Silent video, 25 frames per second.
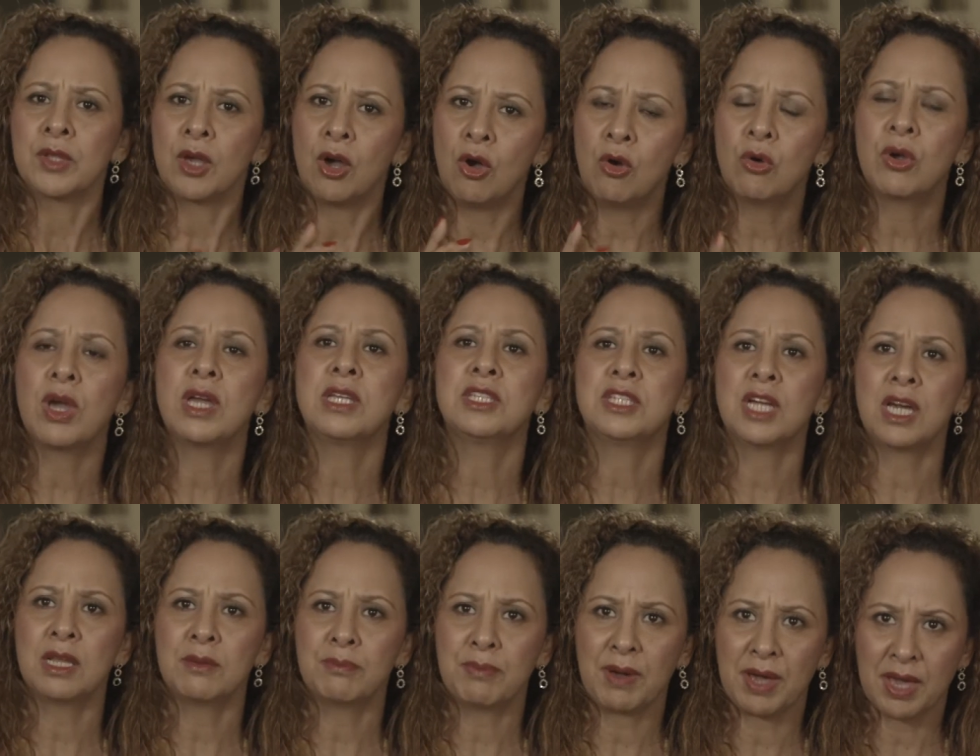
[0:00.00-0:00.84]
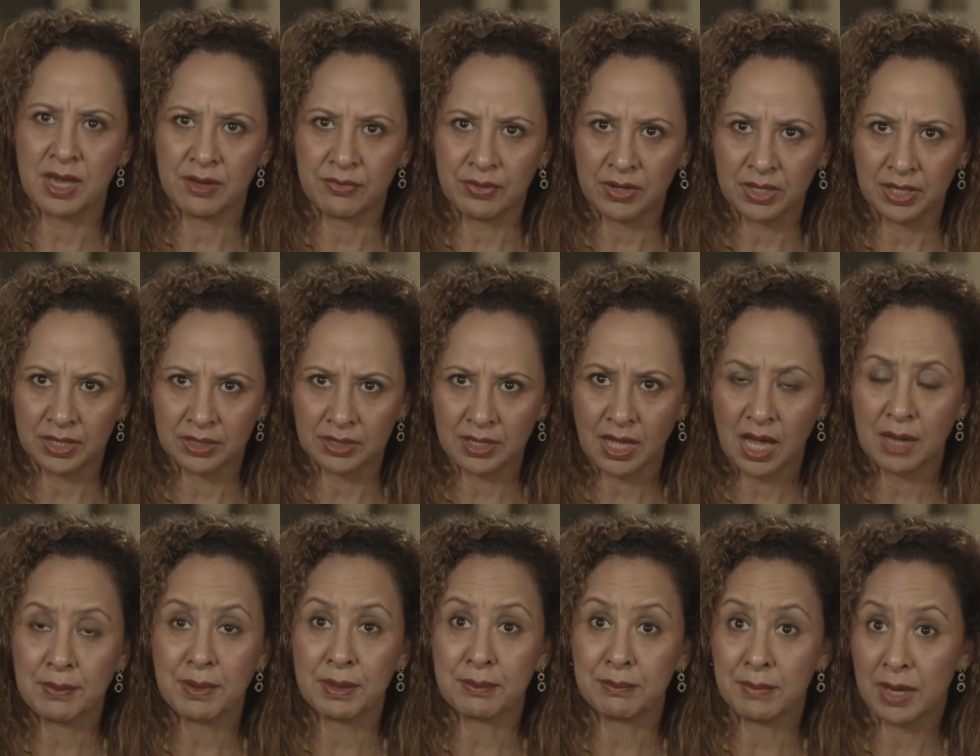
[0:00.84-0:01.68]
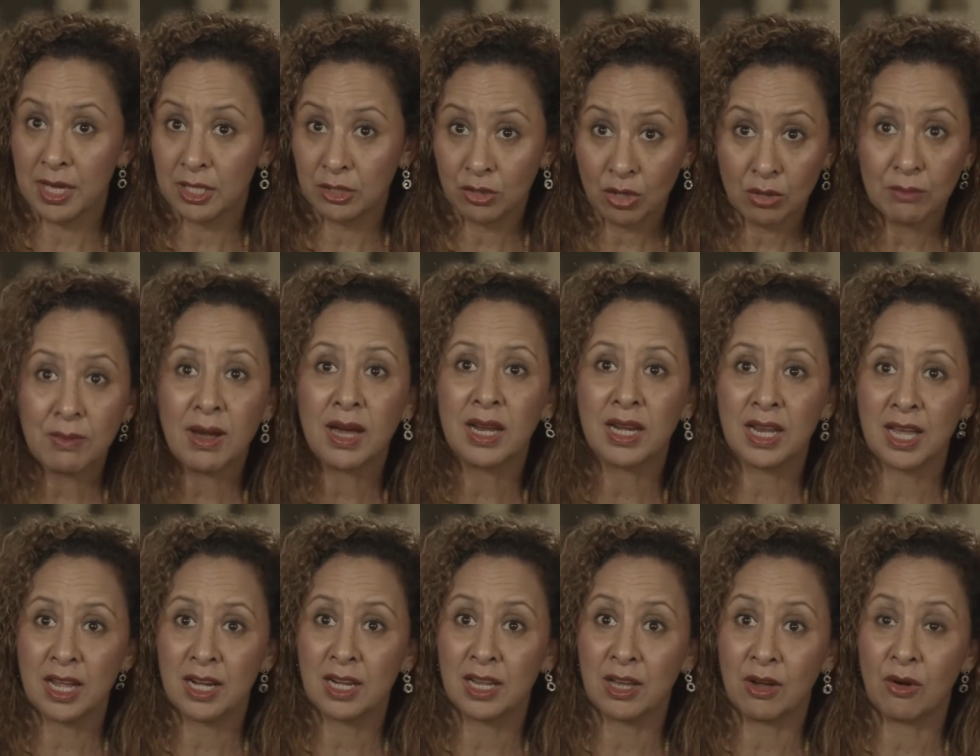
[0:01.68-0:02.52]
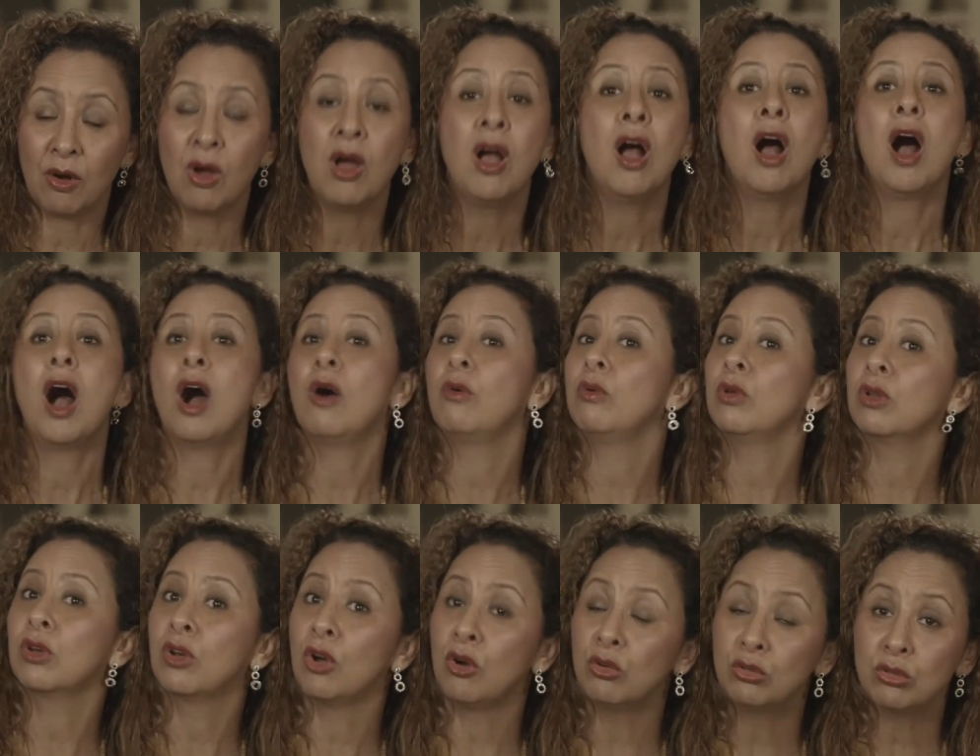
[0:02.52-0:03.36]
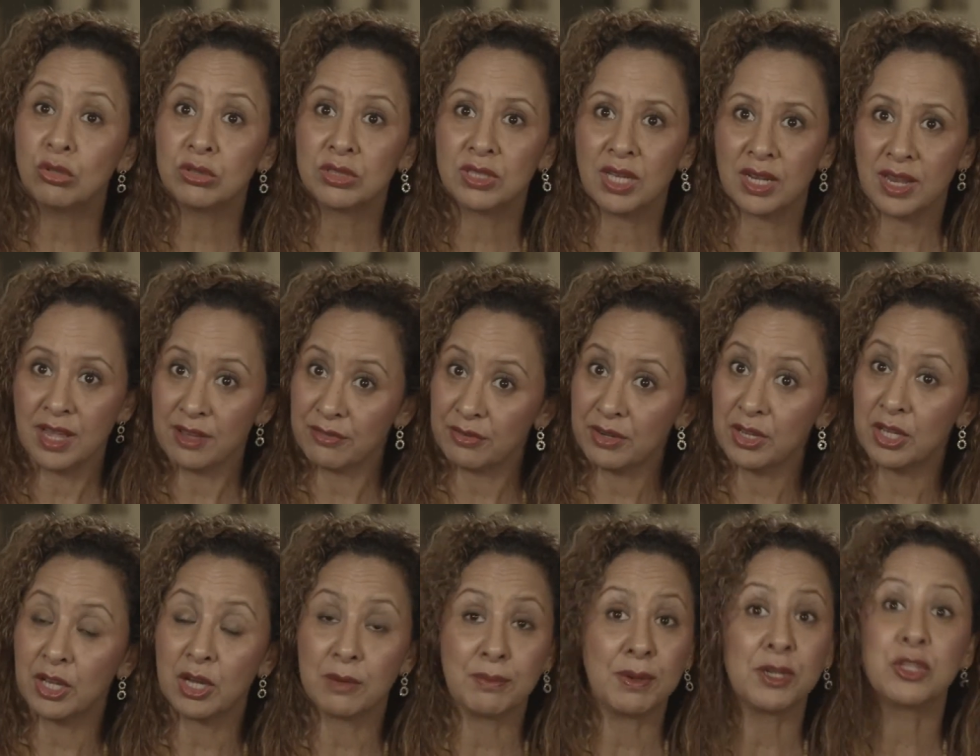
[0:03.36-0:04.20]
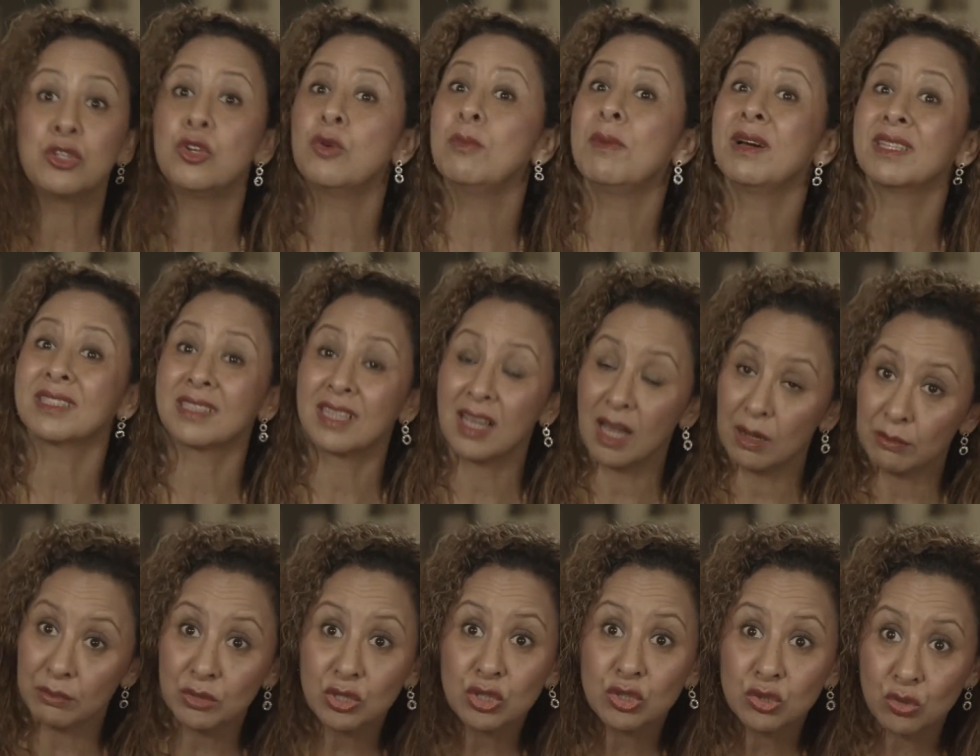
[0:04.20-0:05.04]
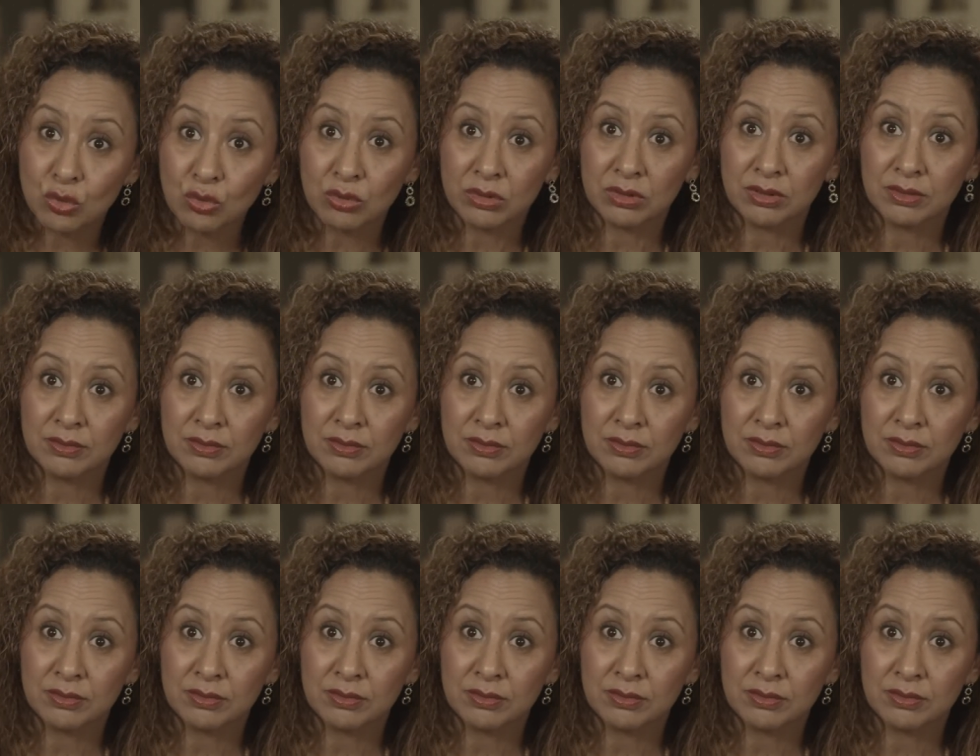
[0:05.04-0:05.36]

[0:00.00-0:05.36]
Okay, Chanpai Africa time, but I will go to South Africa, but you must come soon.